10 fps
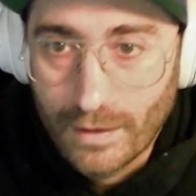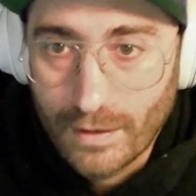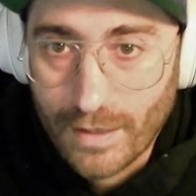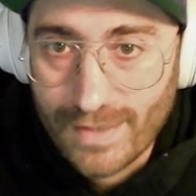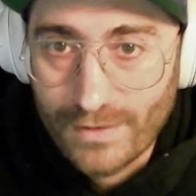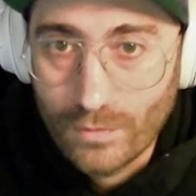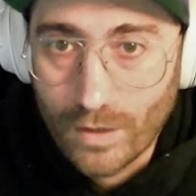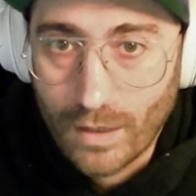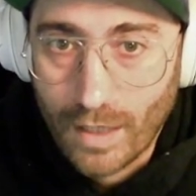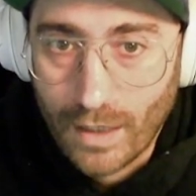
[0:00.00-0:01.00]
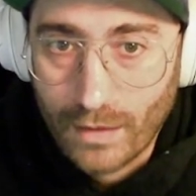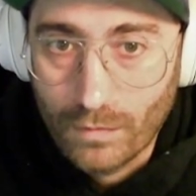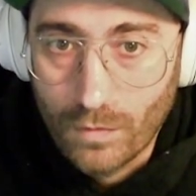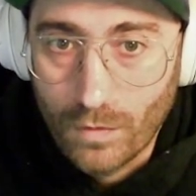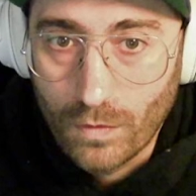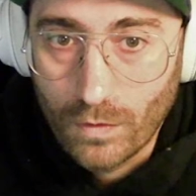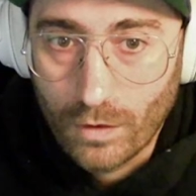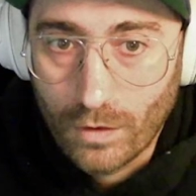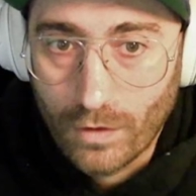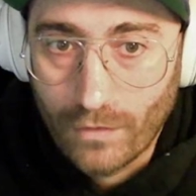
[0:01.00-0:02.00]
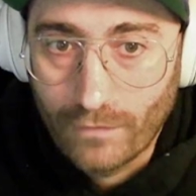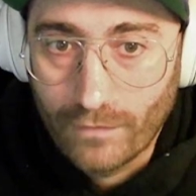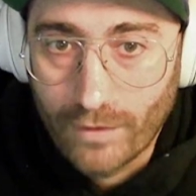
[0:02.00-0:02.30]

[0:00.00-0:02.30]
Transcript: let's do it like a wall of